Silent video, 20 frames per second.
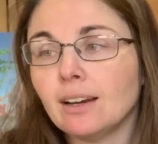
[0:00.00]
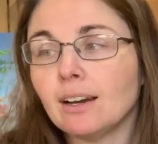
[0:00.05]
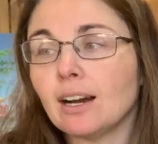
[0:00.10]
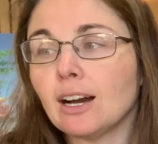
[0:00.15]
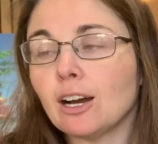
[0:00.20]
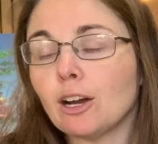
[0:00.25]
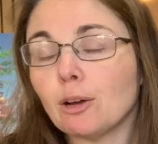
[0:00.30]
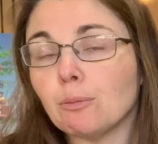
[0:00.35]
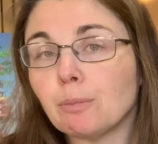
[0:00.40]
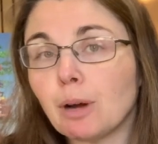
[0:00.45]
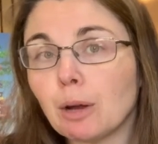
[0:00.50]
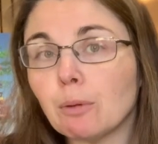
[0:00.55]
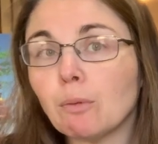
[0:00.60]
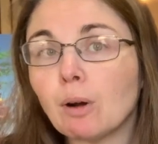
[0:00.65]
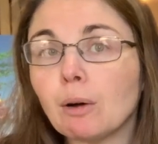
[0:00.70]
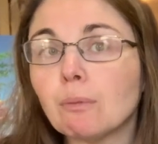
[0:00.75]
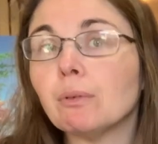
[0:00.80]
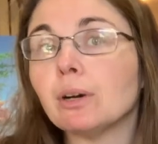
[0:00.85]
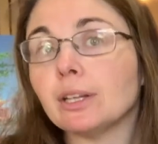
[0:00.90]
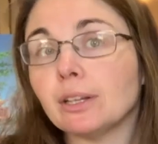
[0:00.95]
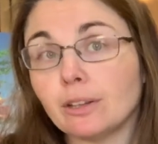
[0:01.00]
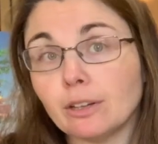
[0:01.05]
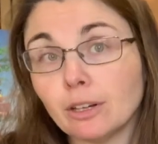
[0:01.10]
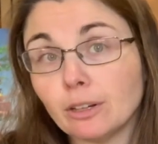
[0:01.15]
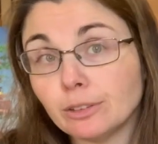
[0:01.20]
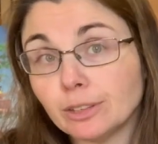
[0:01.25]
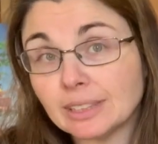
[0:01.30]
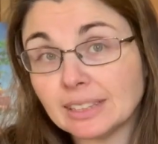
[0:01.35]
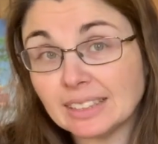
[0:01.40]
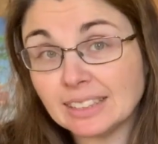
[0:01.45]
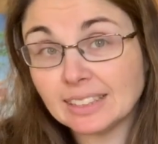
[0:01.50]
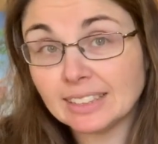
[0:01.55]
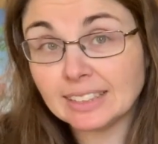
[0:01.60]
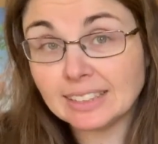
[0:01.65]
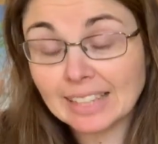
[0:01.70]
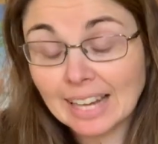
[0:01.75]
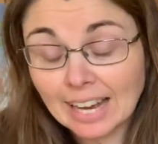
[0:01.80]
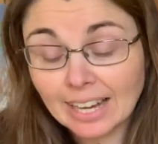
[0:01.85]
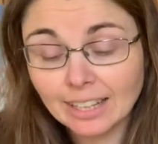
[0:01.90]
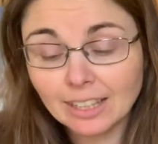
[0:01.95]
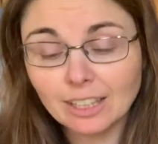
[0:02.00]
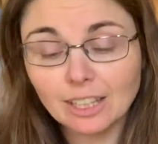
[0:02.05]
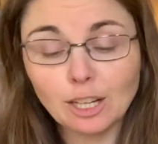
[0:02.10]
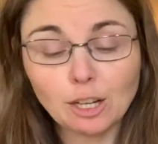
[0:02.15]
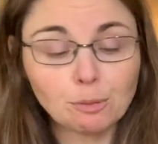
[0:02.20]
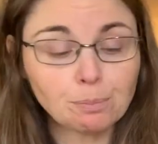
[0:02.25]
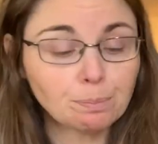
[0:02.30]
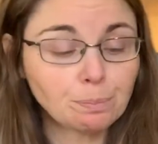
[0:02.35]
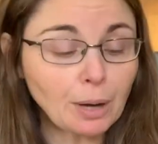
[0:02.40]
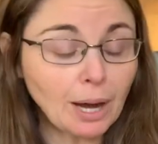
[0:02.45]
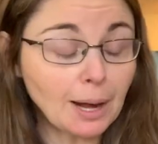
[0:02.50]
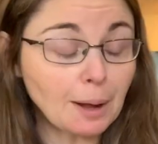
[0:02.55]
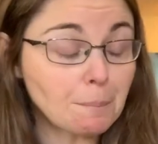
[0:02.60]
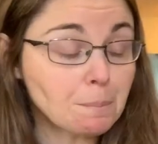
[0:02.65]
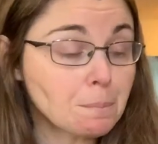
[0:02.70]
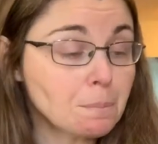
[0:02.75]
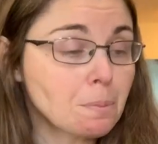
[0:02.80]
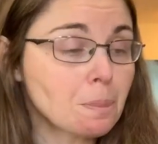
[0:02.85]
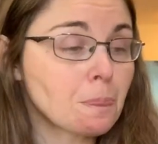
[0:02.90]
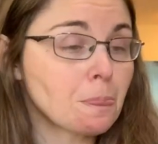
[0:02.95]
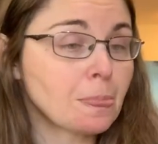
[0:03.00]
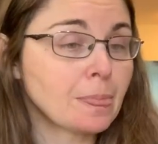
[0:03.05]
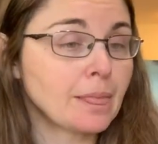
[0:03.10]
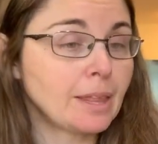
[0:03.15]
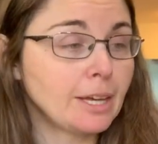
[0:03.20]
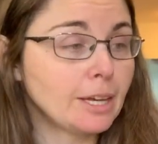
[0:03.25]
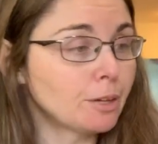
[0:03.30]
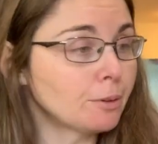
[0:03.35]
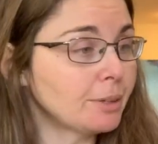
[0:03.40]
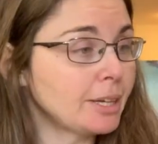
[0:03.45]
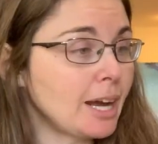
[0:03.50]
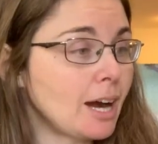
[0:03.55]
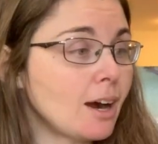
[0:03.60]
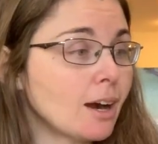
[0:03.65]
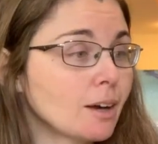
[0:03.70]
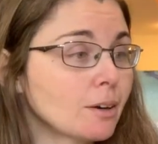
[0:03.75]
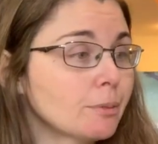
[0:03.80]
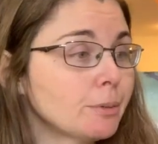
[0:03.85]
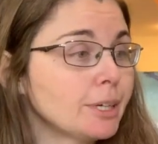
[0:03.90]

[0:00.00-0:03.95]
I might want one of those instead, but here we are.